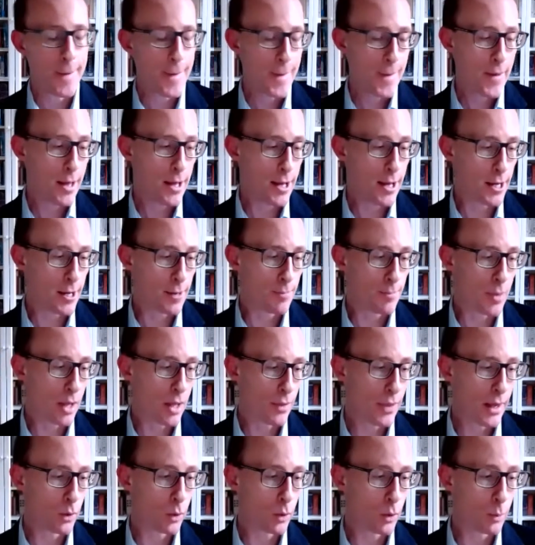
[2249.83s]

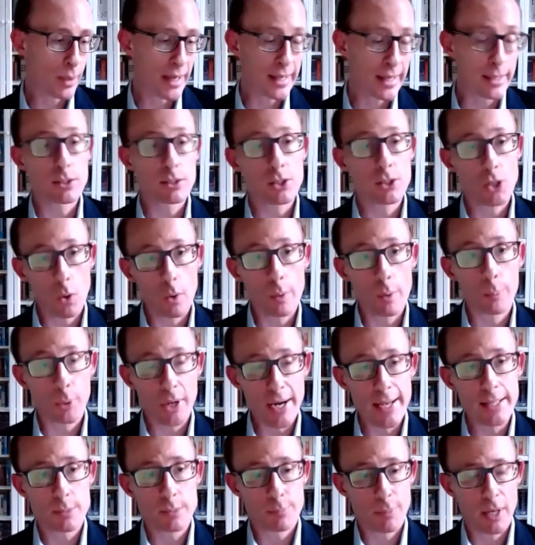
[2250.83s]
They were being so
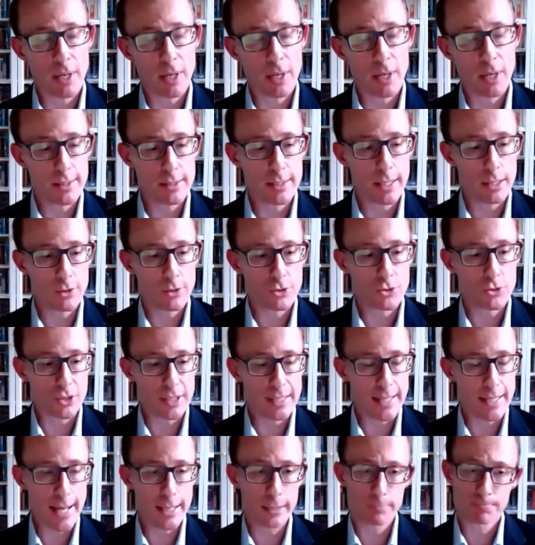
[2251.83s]
oppressed by the central
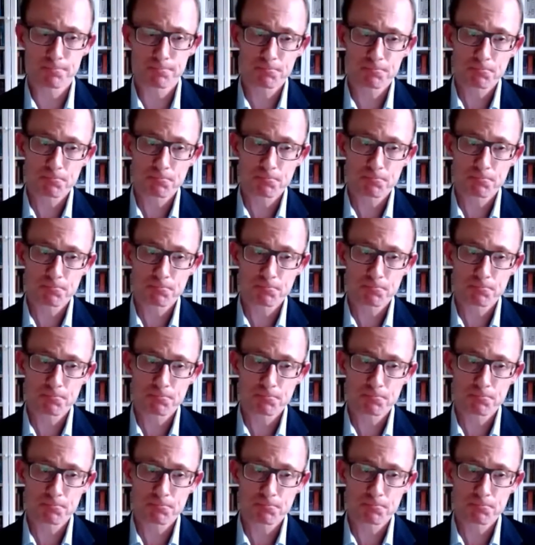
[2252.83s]
state